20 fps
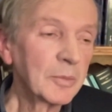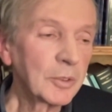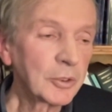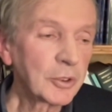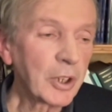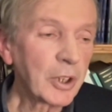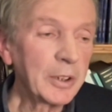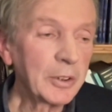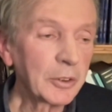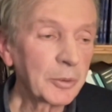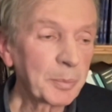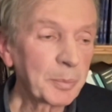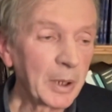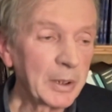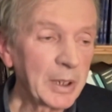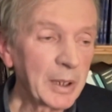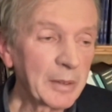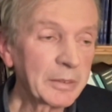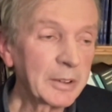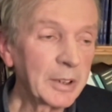genes, by
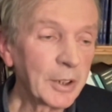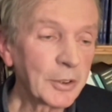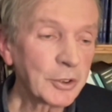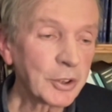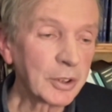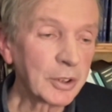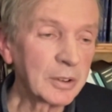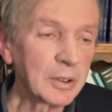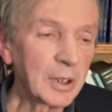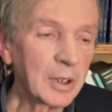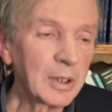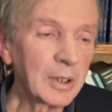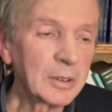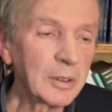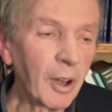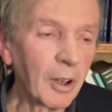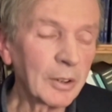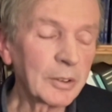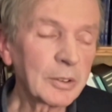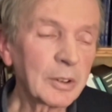definition, are
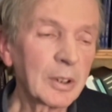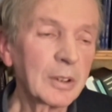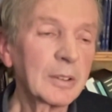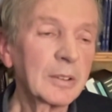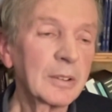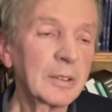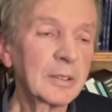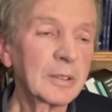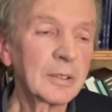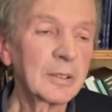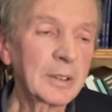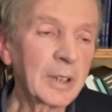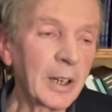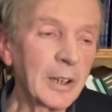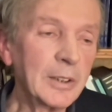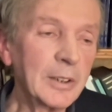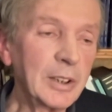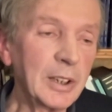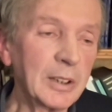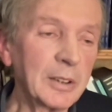not
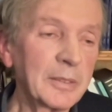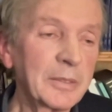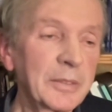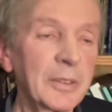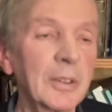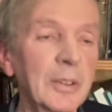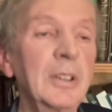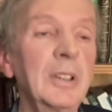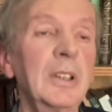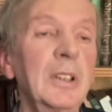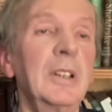coding for